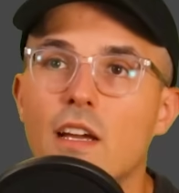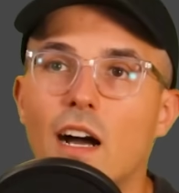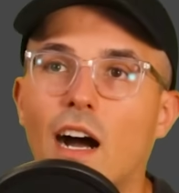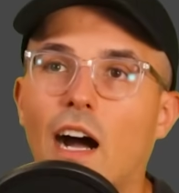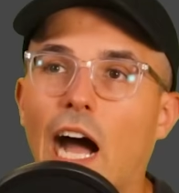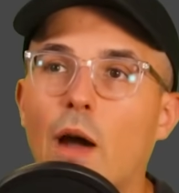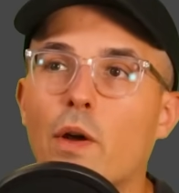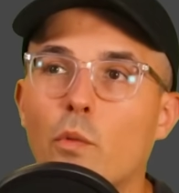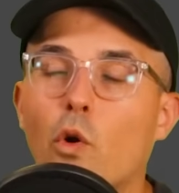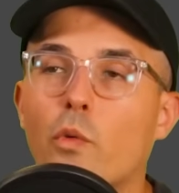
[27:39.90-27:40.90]
highway
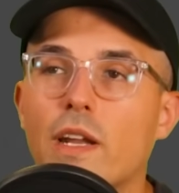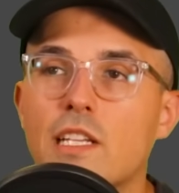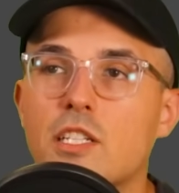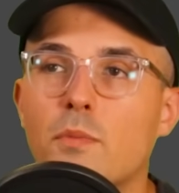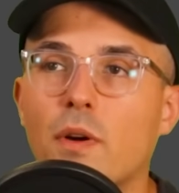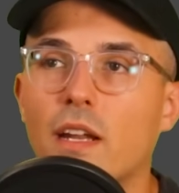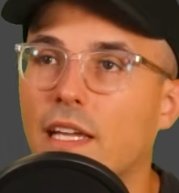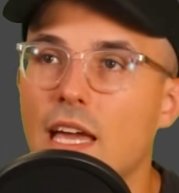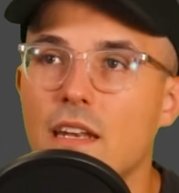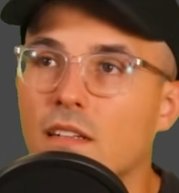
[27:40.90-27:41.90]
roll raced. But
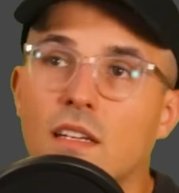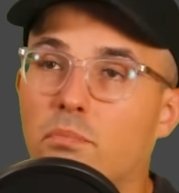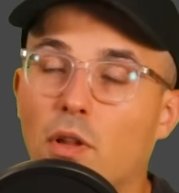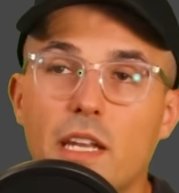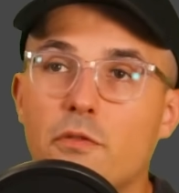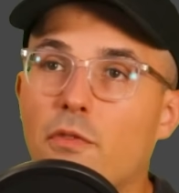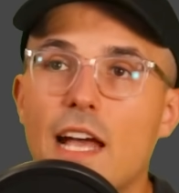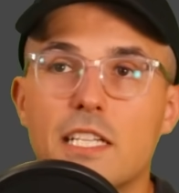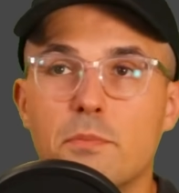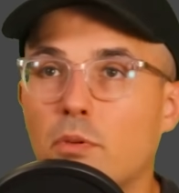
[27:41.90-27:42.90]
again, plenty
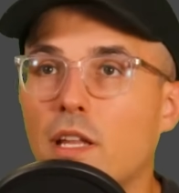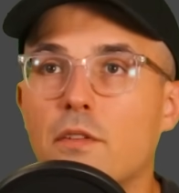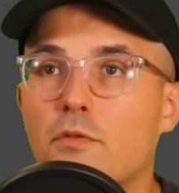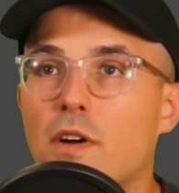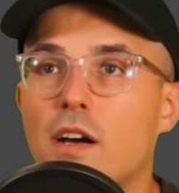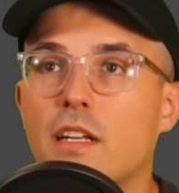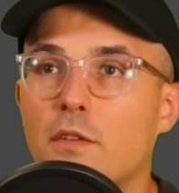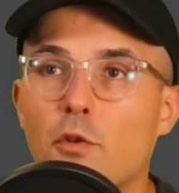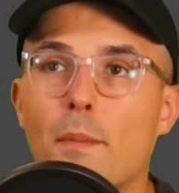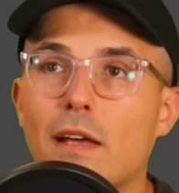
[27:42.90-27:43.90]
fast, plenty fun.
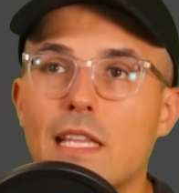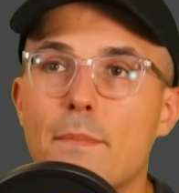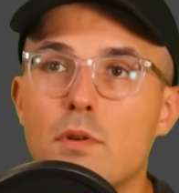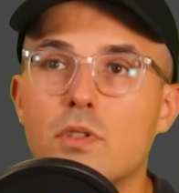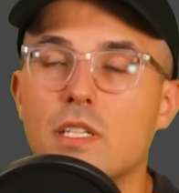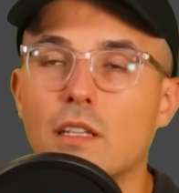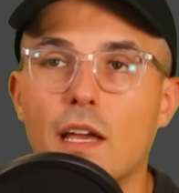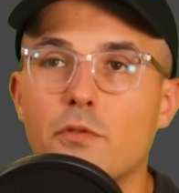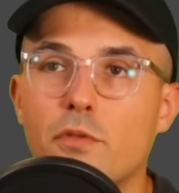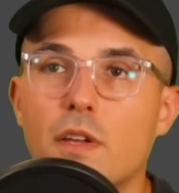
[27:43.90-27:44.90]
If you're about that Busa
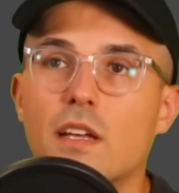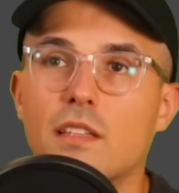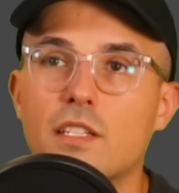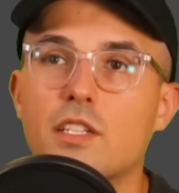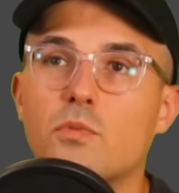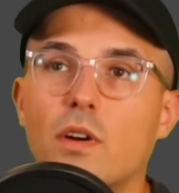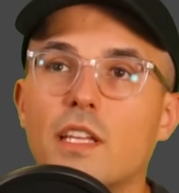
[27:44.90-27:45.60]
life, this is one